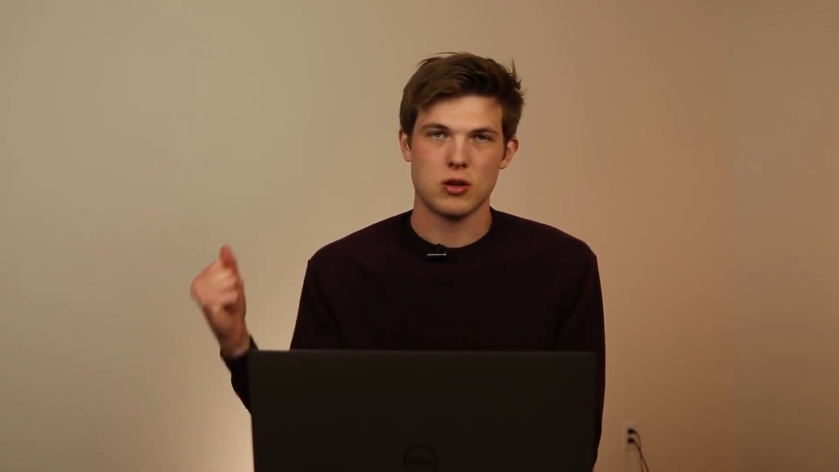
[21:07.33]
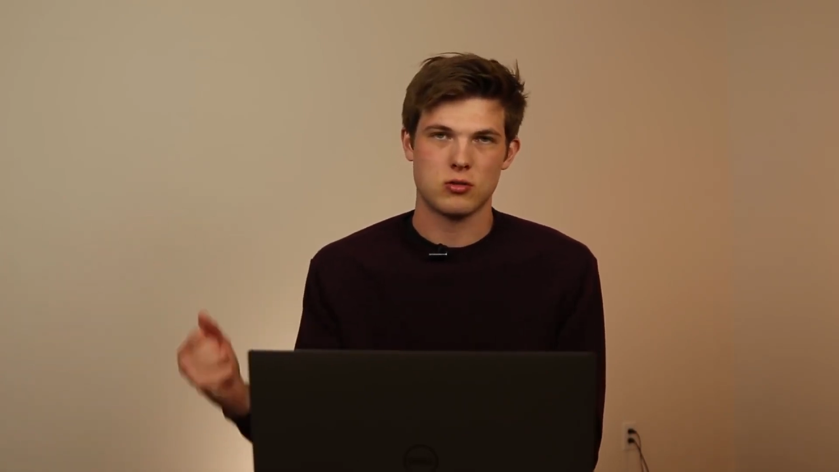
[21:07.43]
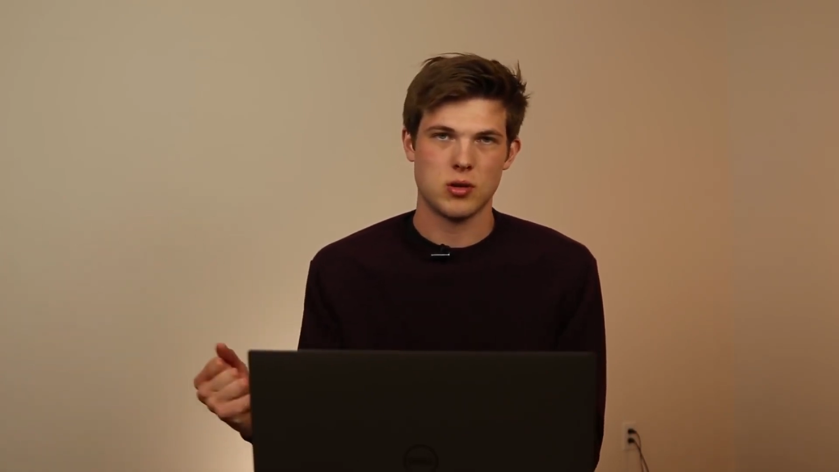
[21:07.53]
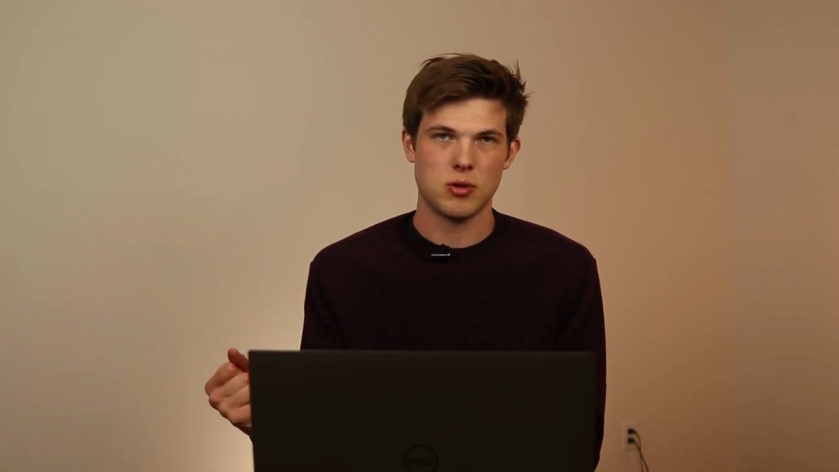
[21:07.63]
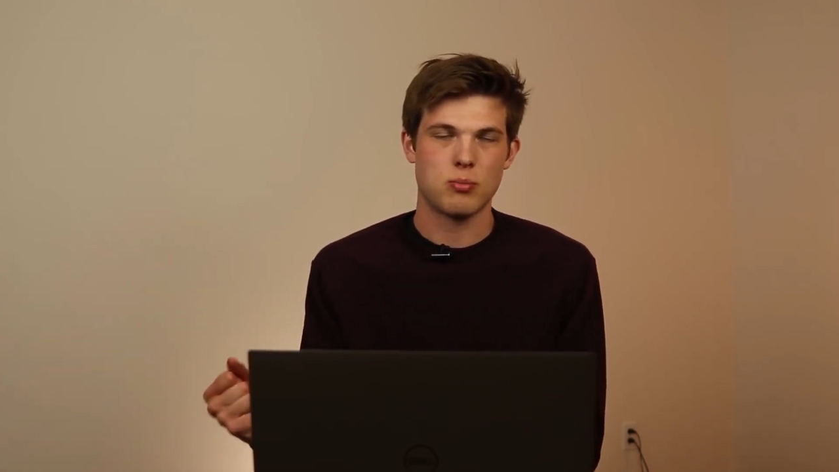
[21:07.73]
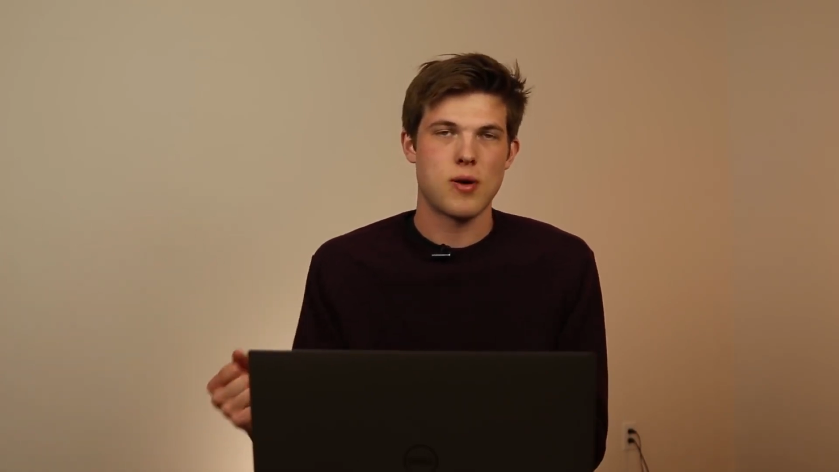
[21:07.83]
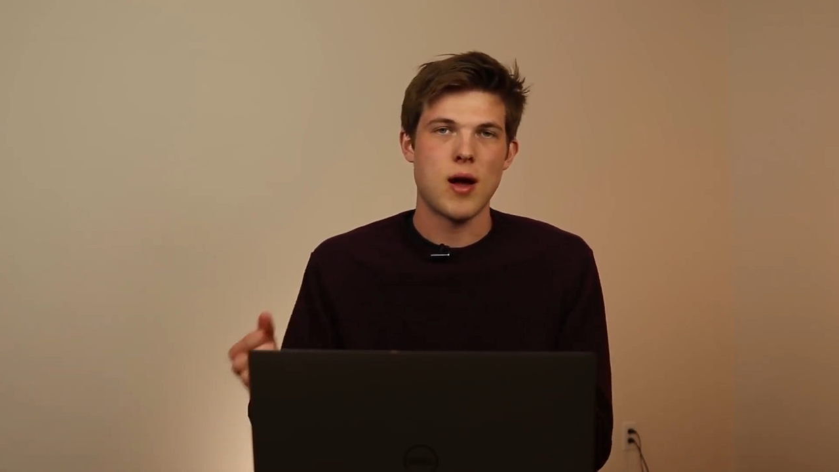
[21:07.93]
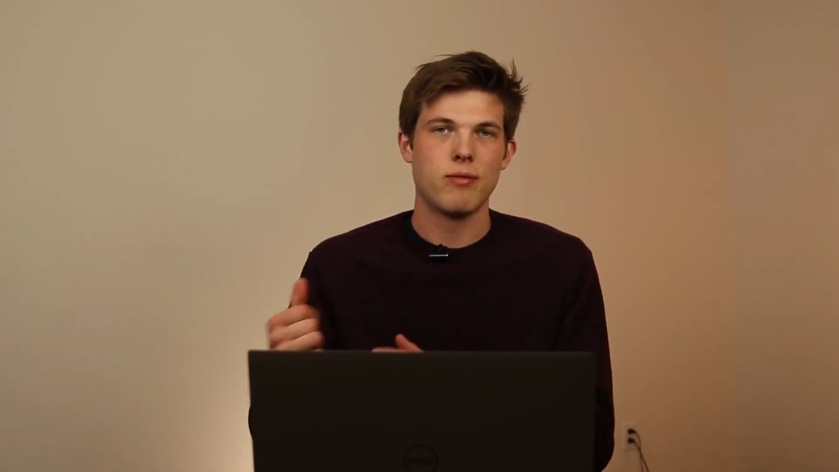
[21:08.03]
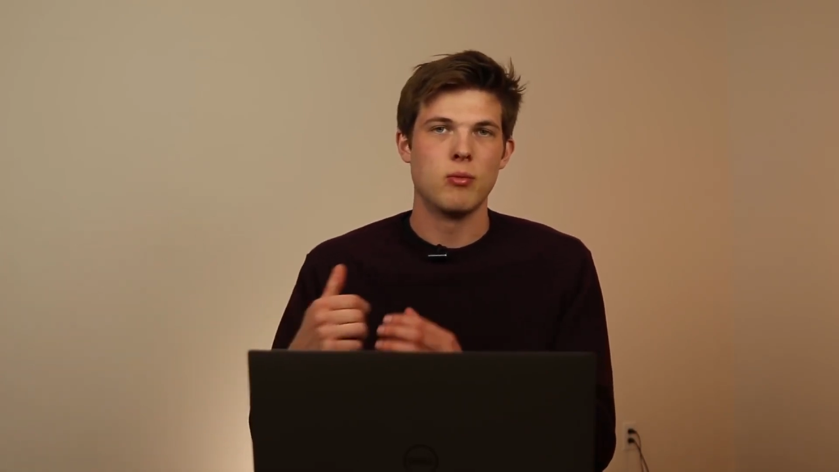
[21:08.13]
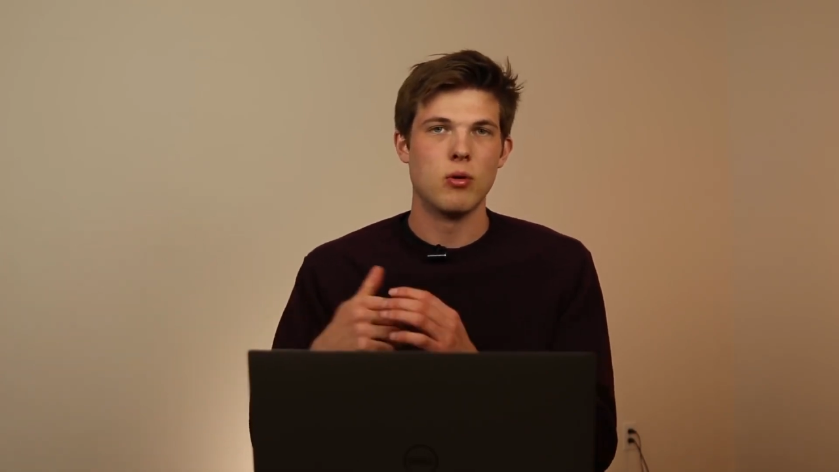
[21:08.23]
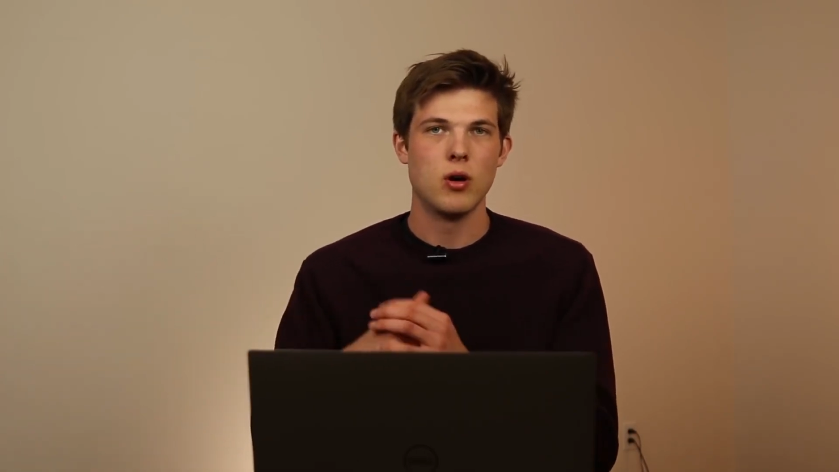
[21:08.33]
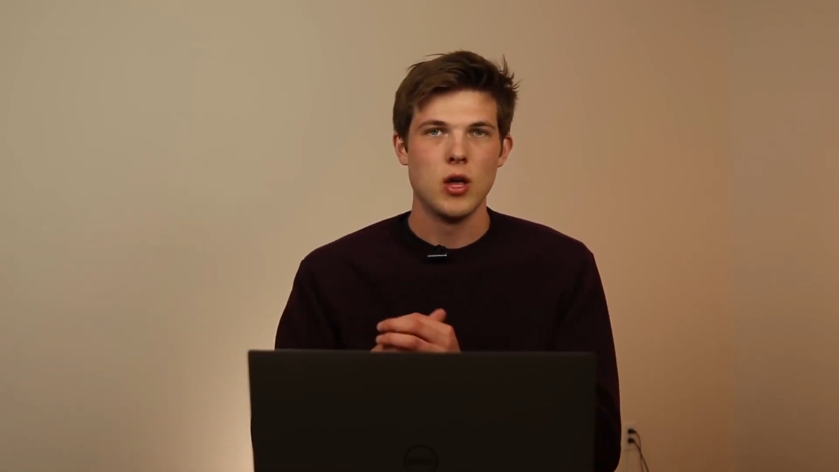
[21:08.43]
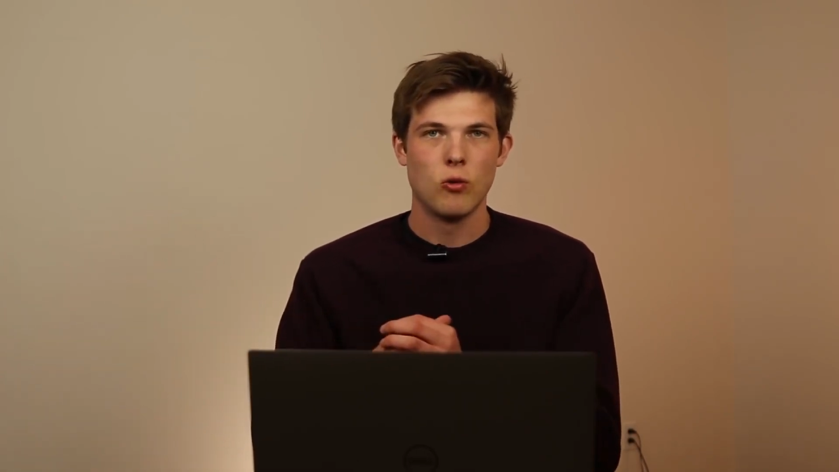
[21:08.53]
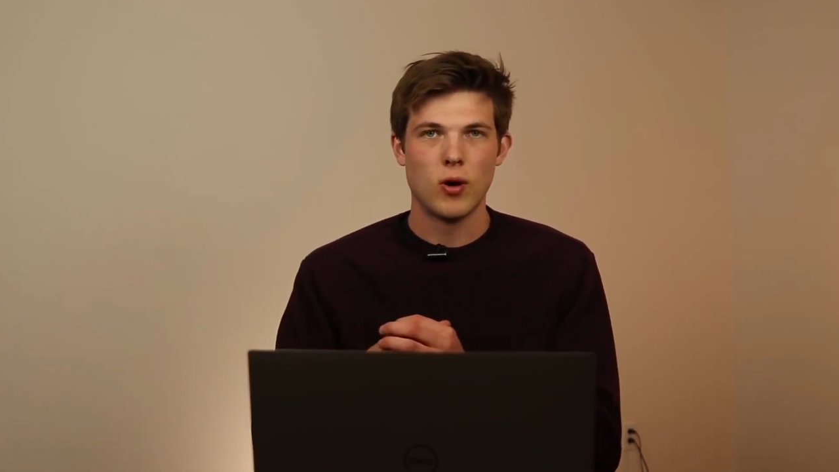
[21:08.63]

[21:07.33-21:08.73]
extremely profitable,